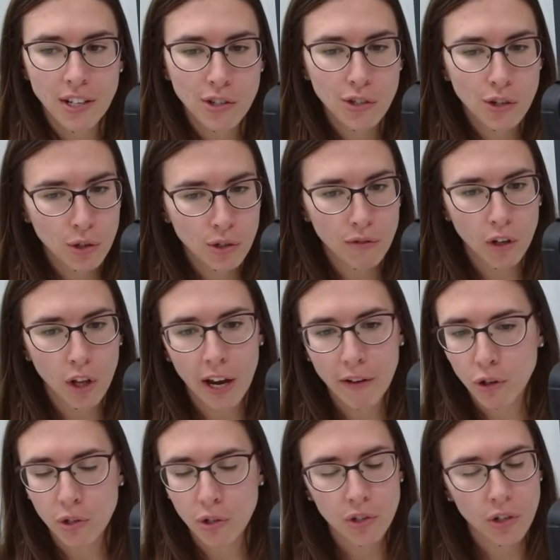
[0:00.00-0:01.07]
in Students for Life
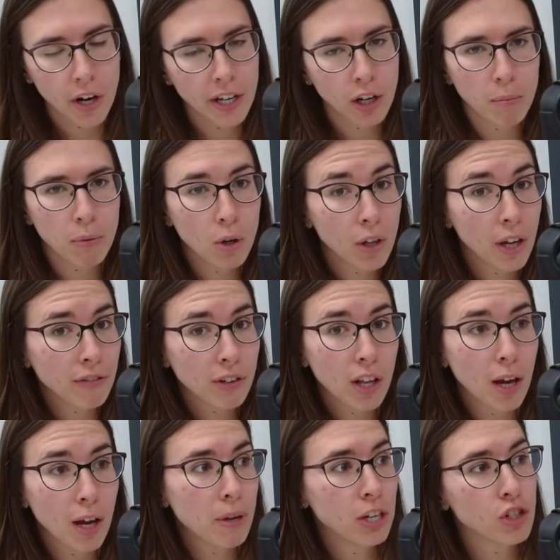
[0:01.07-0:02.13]
or just starting your pro-life
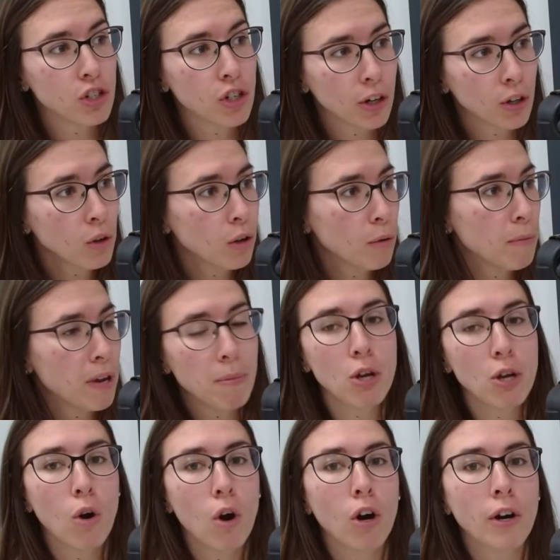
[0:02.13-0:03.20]
club in general, maybe
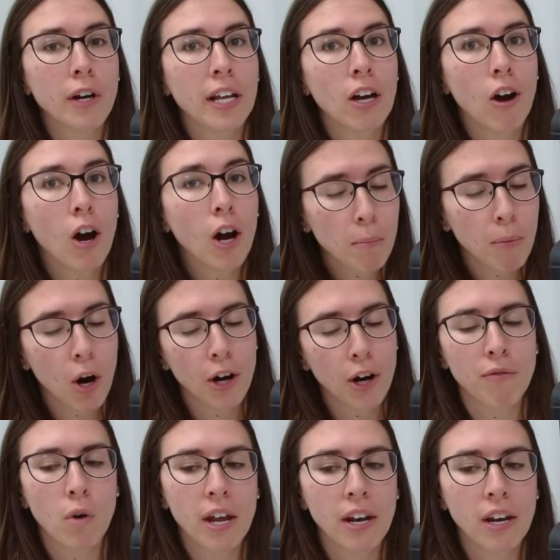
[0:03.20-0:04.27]
you already are part
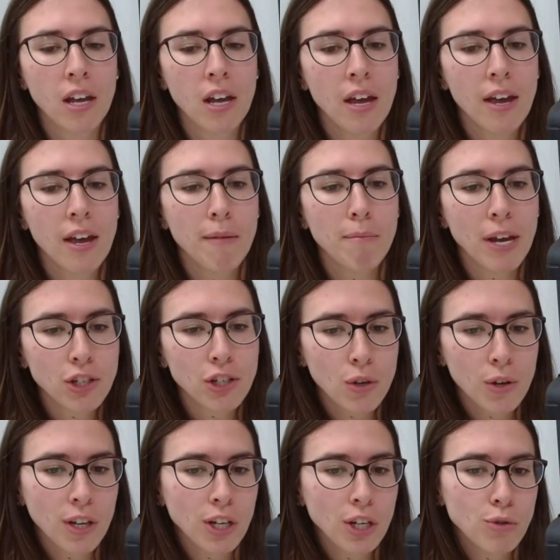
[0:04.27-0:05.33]
of one, make
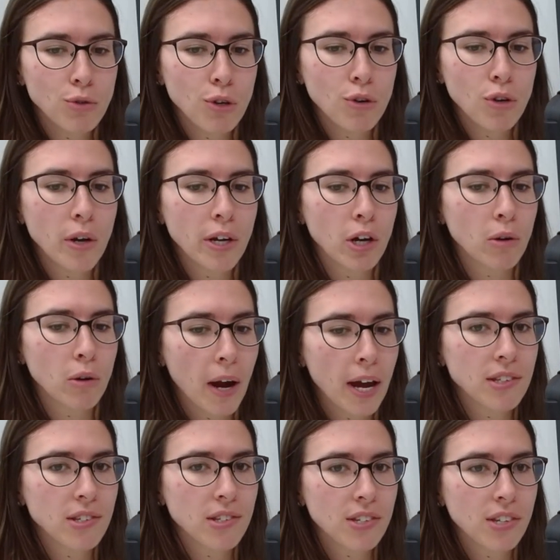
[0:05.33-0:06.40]
sure that you do know your
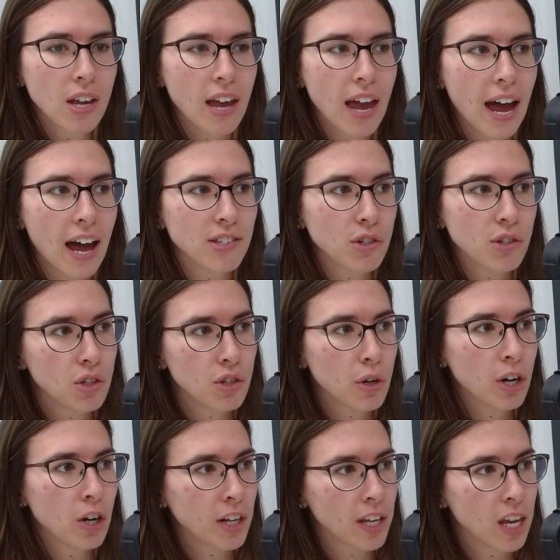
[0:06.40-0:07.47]
rights as a
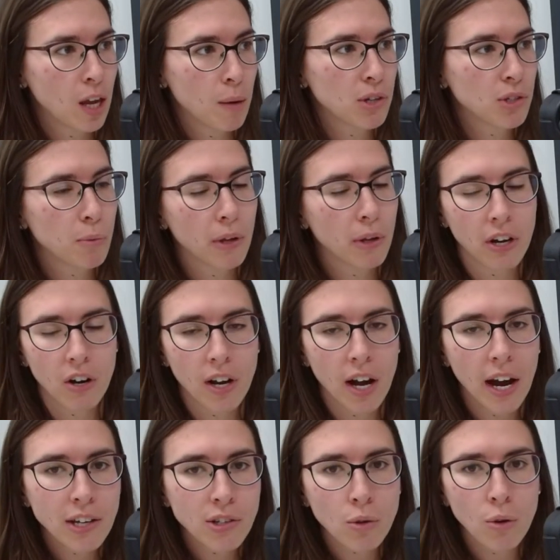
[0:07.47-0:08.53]
student on campus, whether you're in
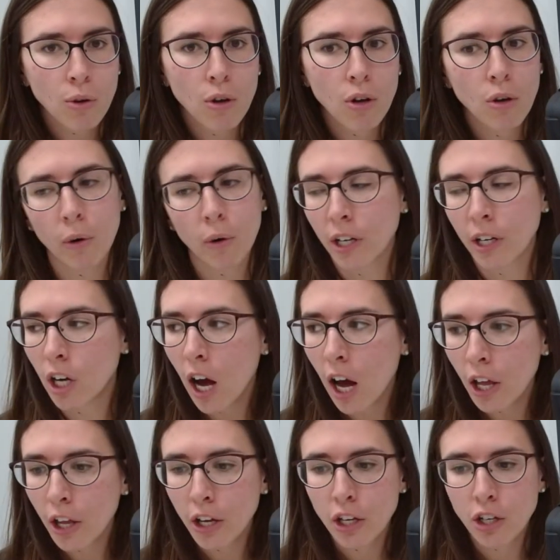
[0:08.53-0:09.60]
high school or in
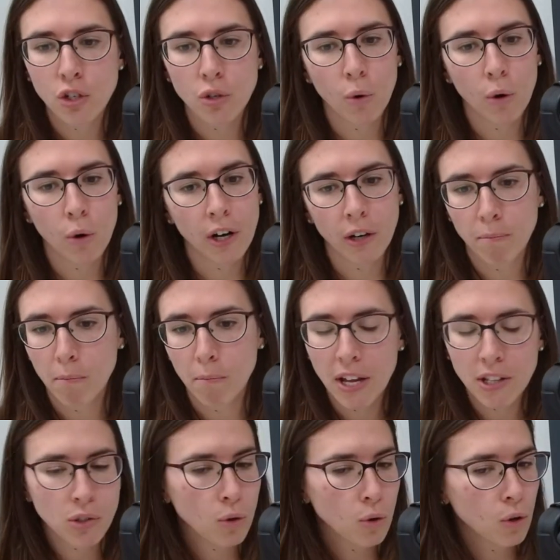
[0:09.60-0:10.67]
college or
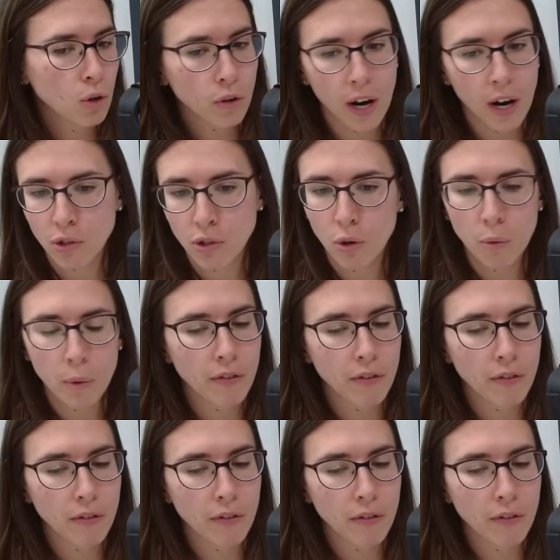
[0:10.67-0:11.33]
med school, grad school,